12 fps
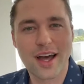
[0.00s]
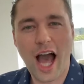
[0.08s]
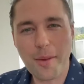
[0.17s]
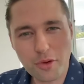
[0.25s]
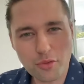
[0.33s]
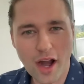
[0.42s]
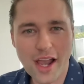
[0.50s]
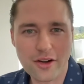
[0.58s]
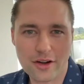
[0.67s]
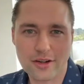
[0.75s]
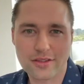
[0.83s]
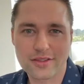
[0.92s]
I'm a
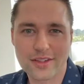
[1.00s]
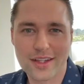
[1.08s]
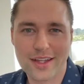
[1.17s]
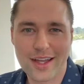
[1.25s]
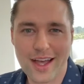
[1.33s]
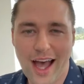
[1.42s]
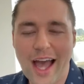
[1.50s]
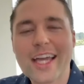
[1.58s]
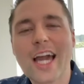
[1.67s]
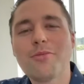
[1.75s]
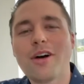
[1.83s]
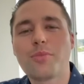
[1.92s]
writer. I
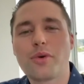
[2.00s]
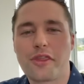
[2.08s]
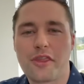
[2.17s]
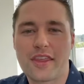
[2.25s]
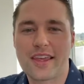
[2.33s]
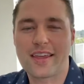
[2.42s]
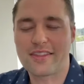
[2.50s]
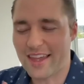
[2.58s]
come up with the